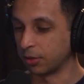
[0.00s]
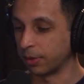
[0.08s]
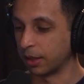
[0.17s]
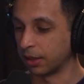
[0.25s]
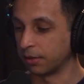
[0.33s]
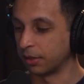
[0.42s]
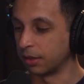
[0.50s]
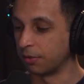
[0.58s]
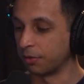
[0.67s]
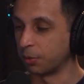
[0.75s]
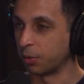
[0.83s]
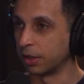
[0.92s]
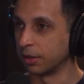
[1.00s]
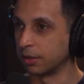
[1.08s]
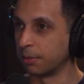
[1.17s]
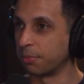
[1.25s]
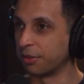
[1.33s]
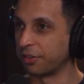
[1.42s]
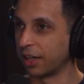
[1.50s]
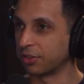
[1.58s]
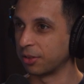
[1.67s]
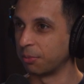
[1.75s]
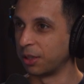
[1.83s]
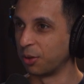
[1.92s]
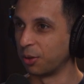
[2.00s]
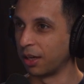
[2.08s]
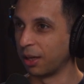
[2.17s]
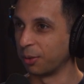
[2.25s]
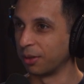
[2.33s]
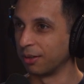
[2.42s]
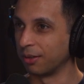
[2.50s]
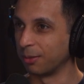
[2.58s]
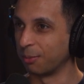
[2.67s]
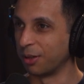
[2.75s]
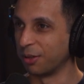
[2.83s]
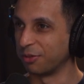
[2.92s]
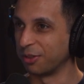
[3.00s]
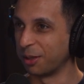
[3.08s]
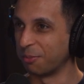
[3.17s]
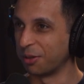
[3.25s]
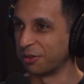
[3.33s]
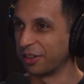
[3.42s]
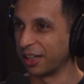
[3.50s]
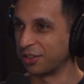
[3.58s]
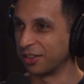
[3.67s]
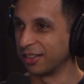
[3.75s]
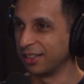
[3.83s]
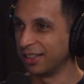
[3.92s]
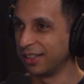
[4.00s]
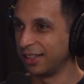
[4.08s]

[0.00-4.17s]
but I'll give it a different word, is imperfection, being okay with a bit of imperfection. Yeah.